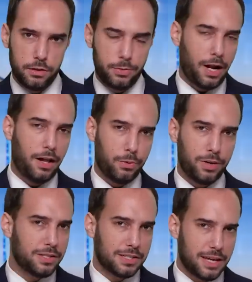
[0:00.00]
So when
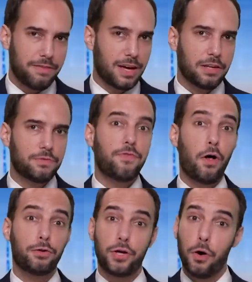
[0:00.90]
Hollywood isn't giving us
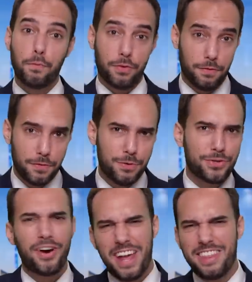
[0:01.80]
false hope for the
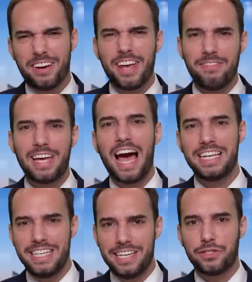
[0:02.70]
future, they're giving
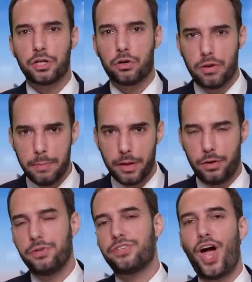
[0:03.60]
ideas to
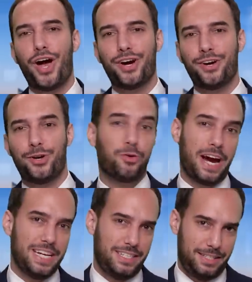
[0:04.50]
criminals.
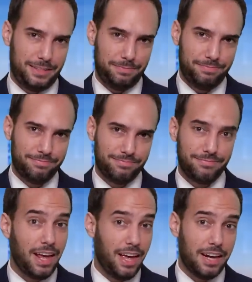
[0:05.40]
Great.
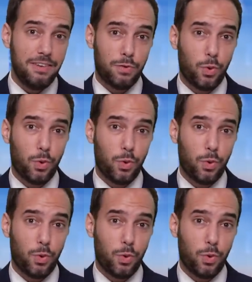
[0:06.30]
And even